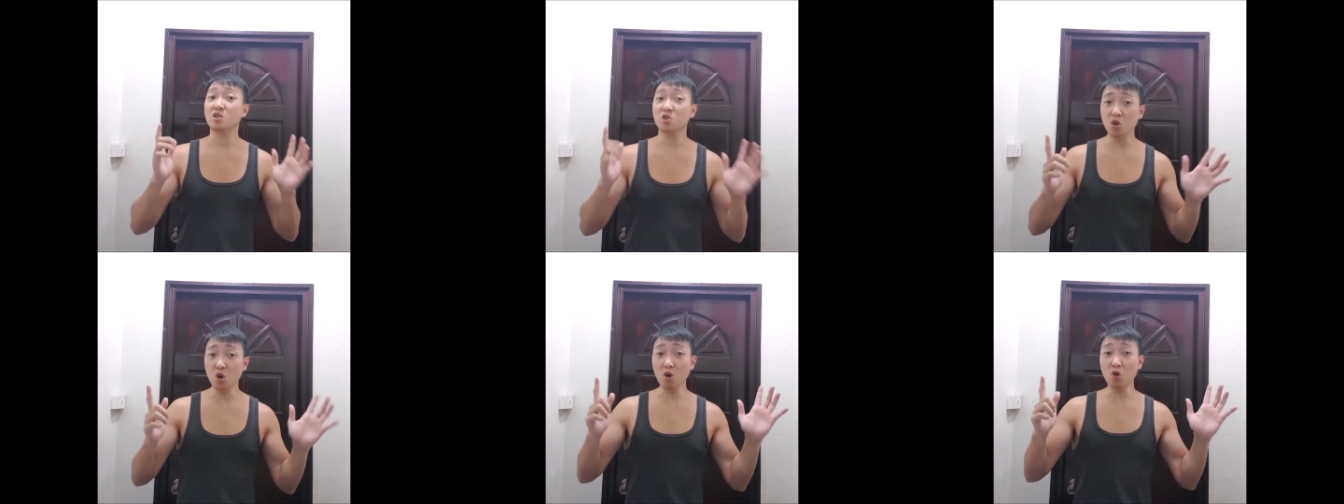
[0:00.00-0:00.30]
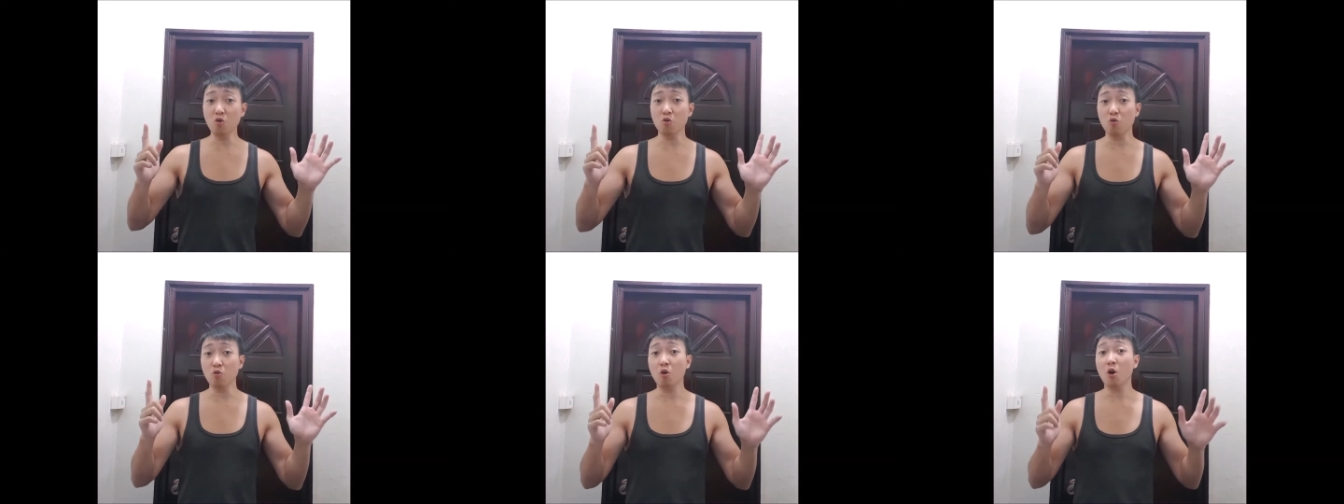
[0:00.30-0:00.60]

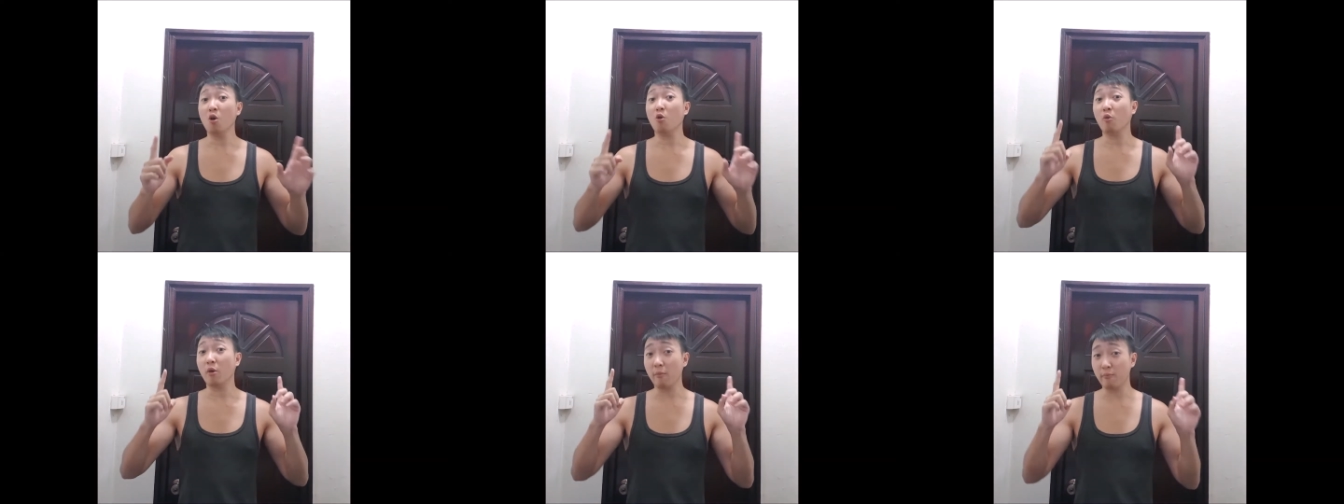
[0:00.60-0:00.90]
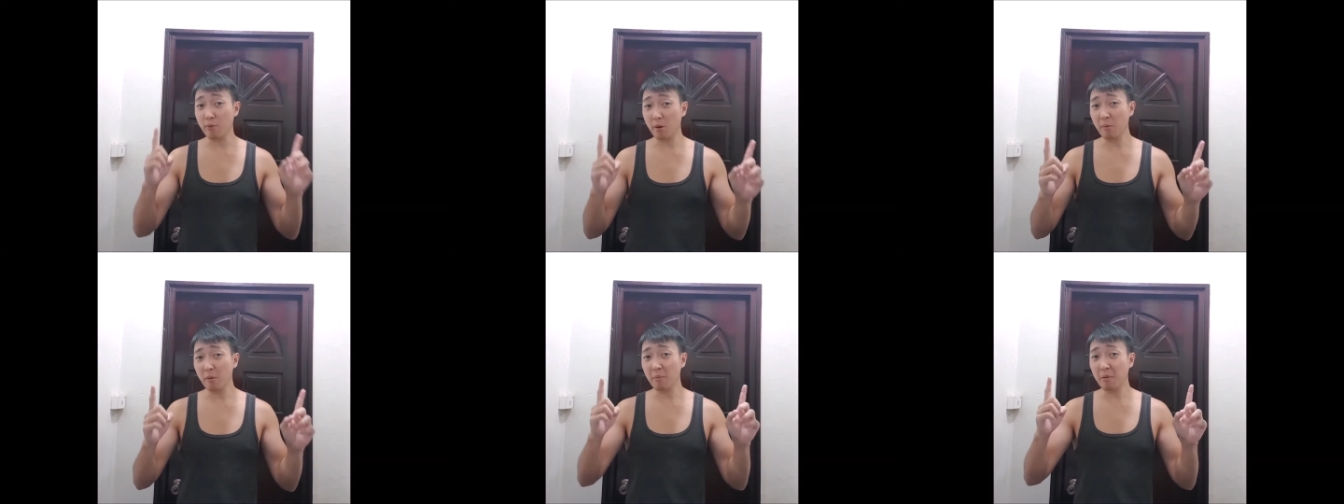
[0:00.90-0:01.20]
you
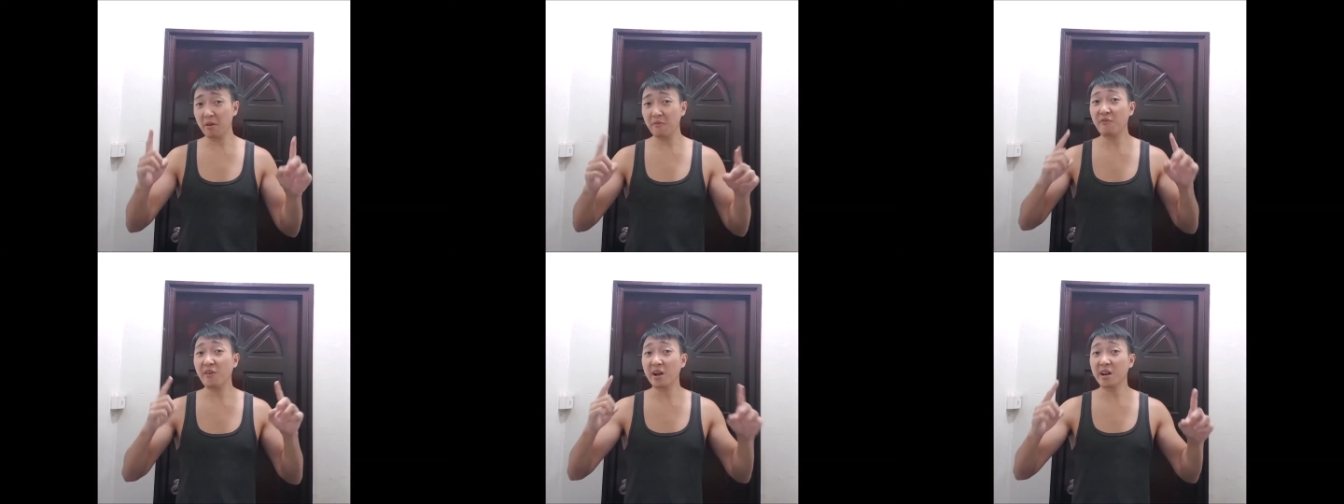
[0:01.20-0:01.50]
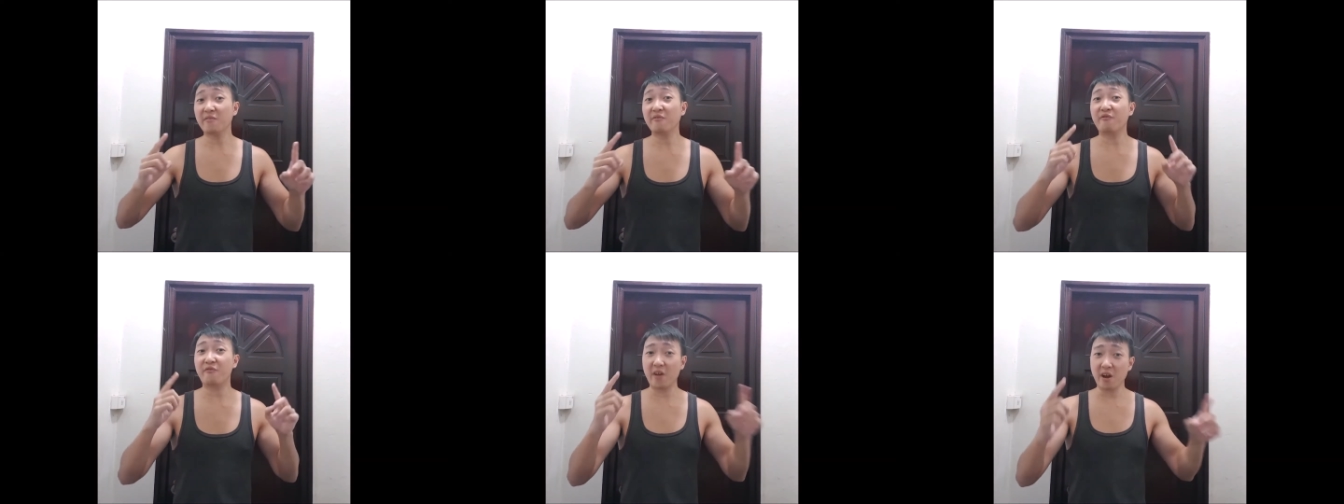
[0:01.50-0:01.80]
will probably
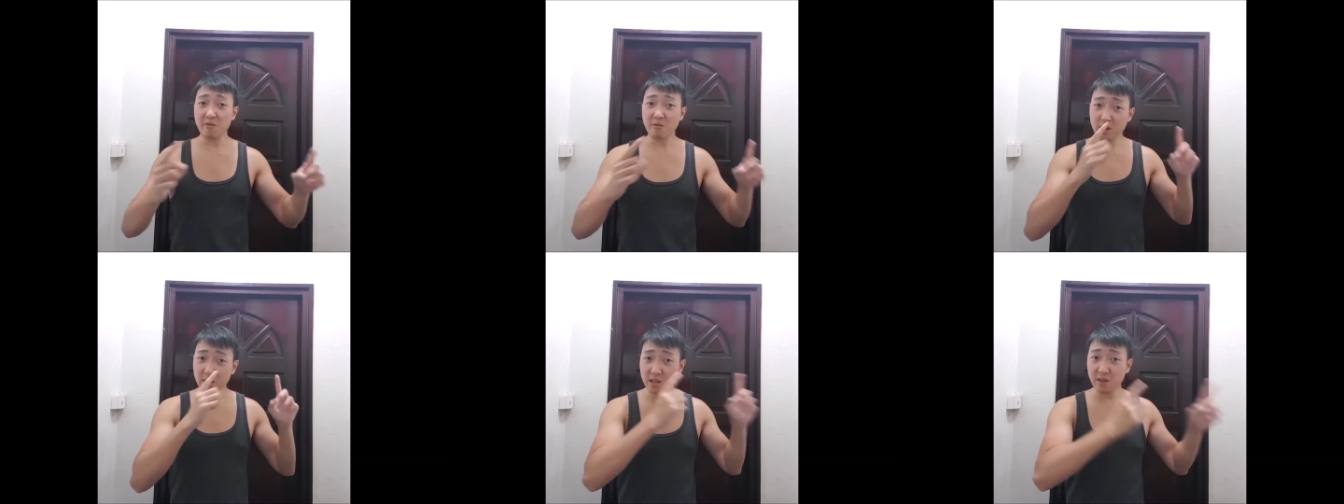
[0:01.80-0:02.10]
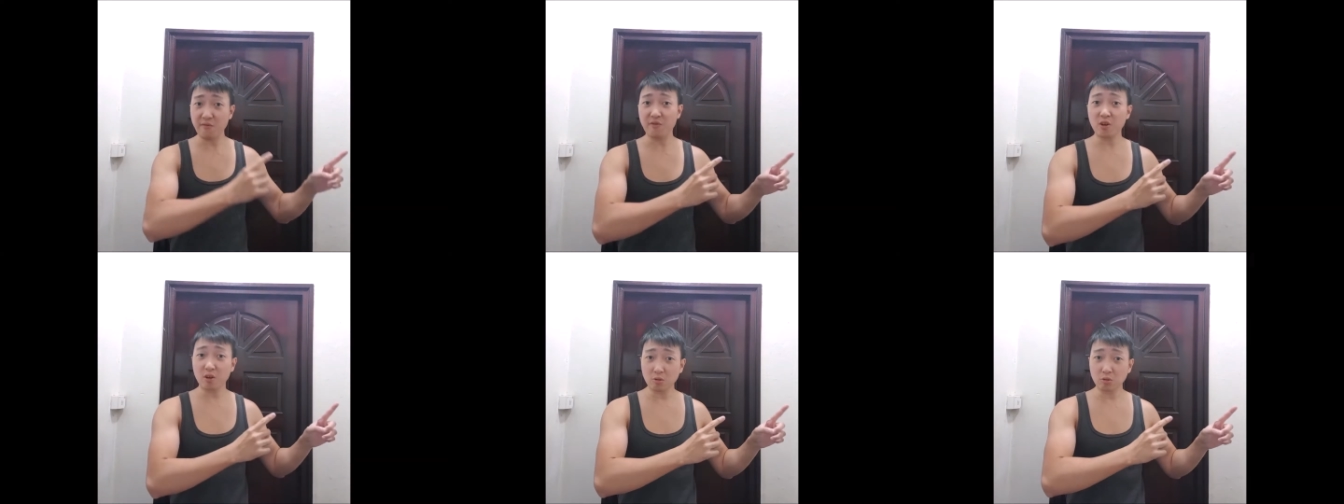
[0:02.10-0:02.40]
find it very
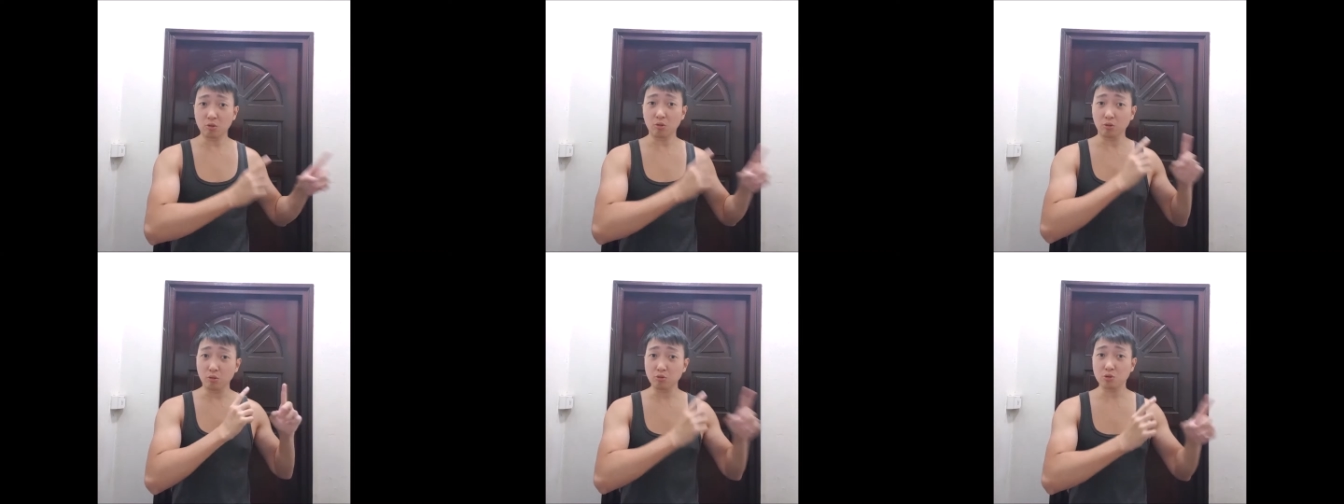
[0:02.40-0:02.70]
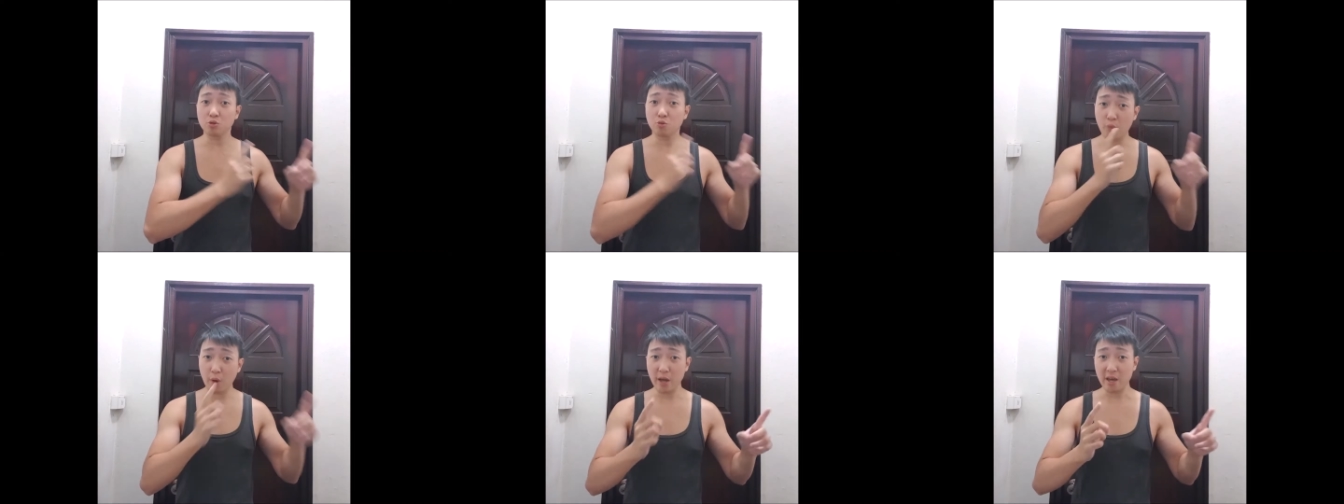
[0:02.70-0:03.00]
difficult to
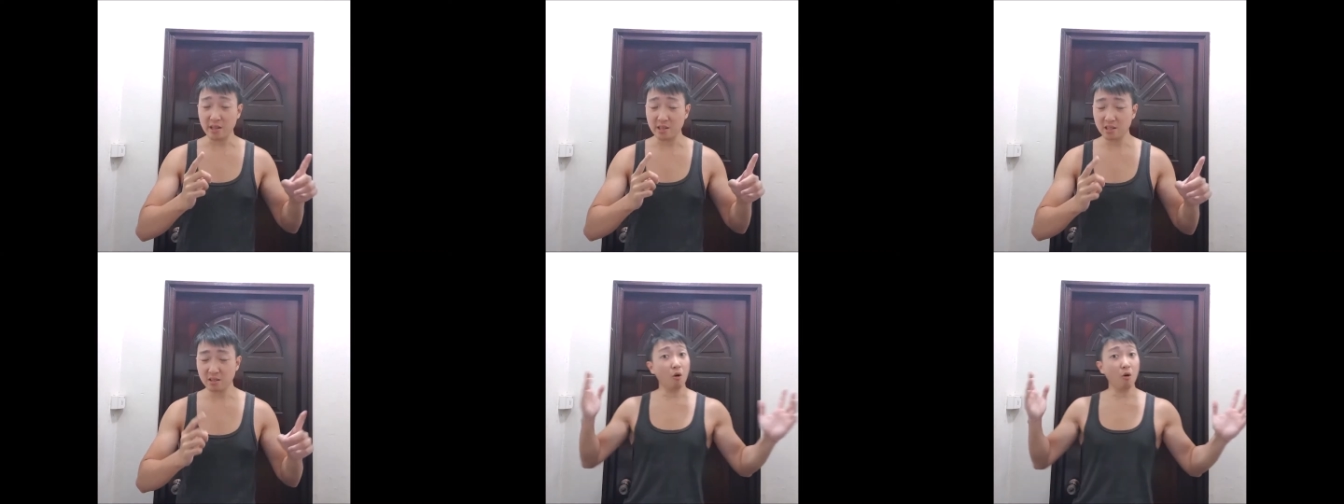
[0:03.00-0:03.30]
lose weight.